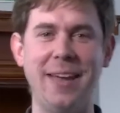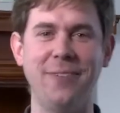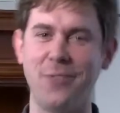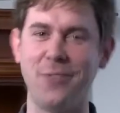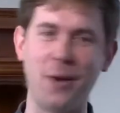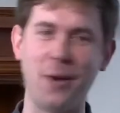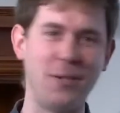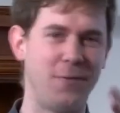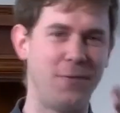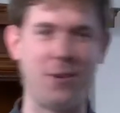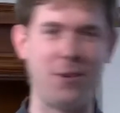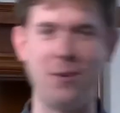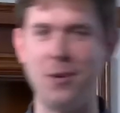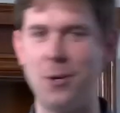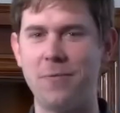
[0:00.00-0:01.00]
For those of
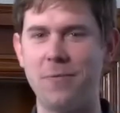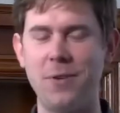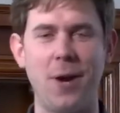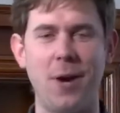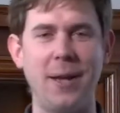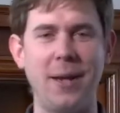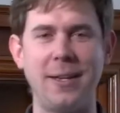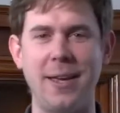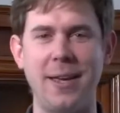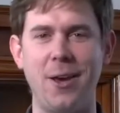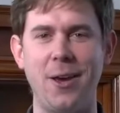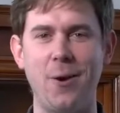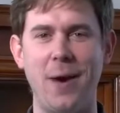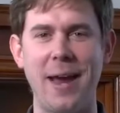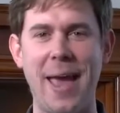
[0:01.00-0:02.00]
you who have no idea
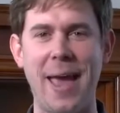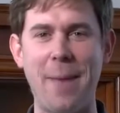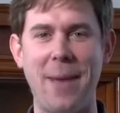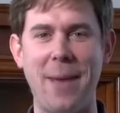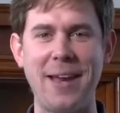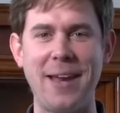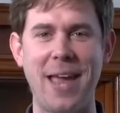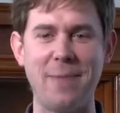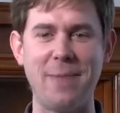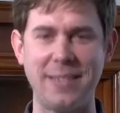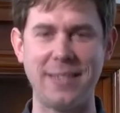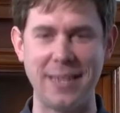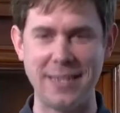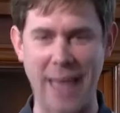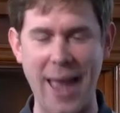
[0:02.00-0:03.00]
who I am, my name
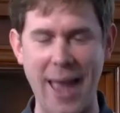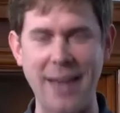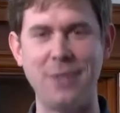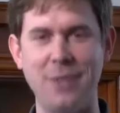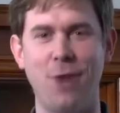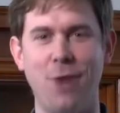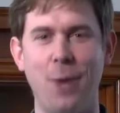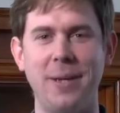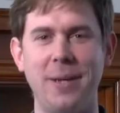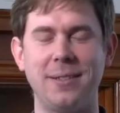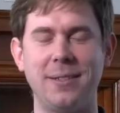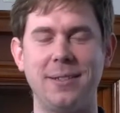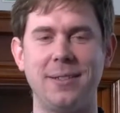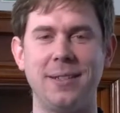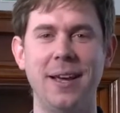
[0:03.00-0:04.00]
is Andy
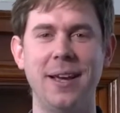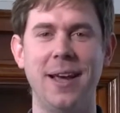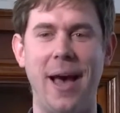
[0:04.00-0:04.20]
Roberts.